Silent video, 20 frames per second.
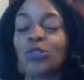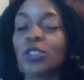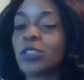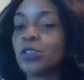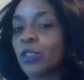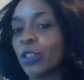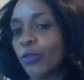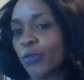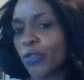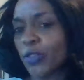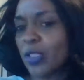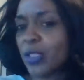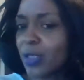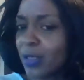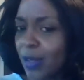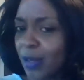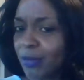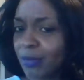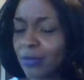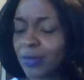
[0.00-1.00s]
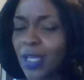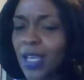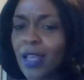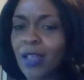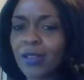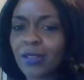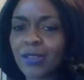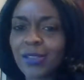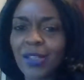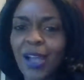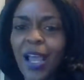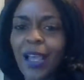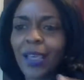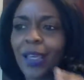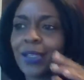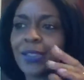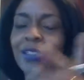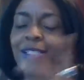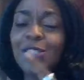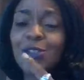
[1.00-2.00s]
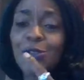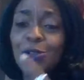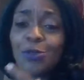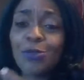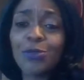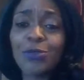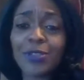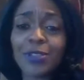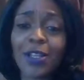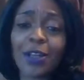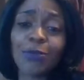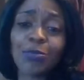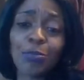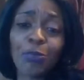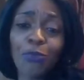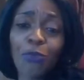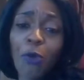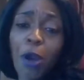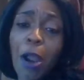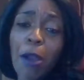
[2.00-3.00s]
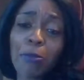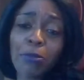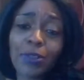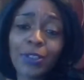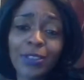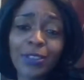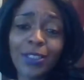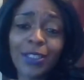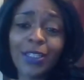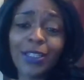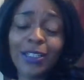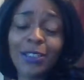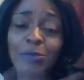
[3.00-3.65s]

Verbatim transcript: just look for these certain things, and I guess he knew stuff before I really did.